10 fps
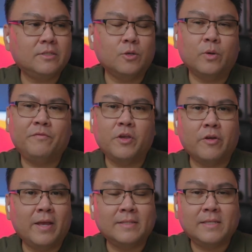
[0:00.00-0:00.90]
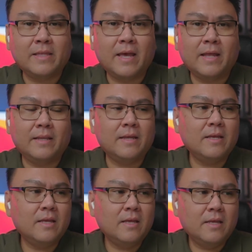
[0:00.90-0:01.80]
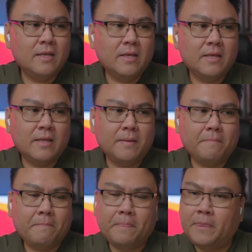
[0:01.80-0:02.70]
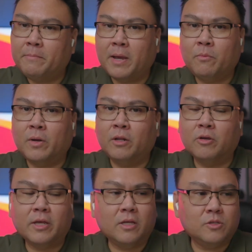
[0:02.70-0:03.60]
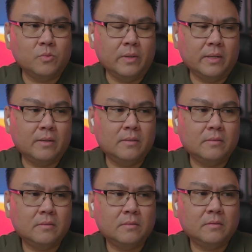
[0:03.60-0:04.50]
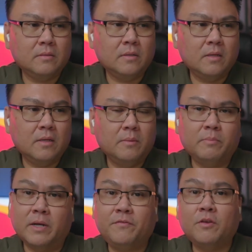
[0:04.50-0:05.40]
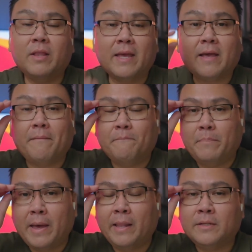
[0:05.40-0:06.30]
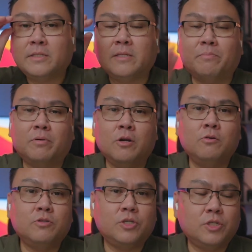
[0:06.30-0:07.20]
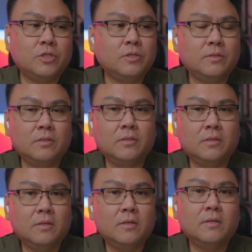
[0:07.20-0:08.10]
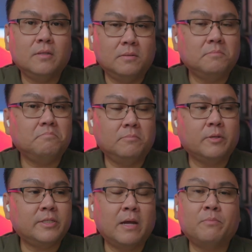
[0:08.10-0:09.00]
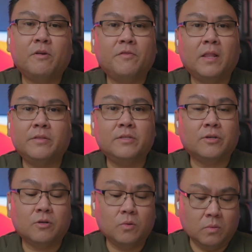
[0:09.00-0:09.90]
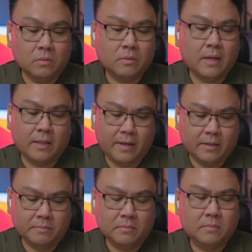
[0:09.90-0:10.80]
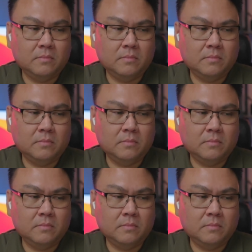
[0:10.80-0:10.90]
So if you're into that, you might want to look elsewhere. But if you like a balanced approach, the sound profile on these are cool. I like them.